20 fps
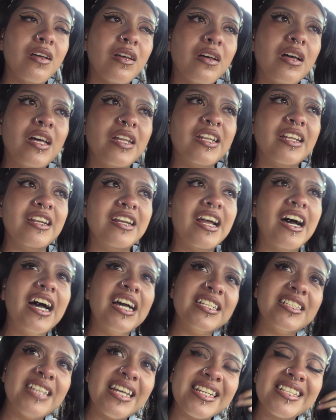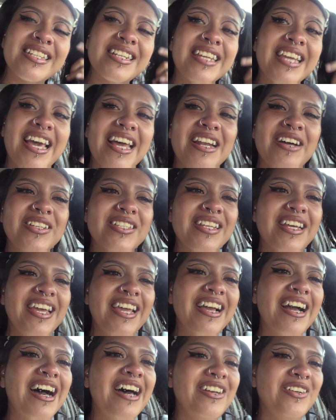And then I texted again. I was
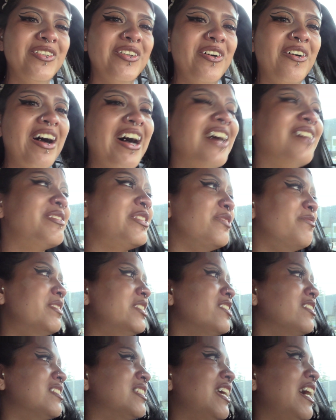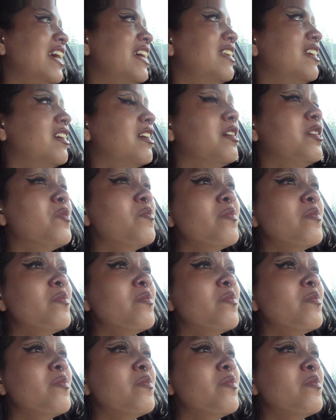like, I don't know. I have too much anxiety.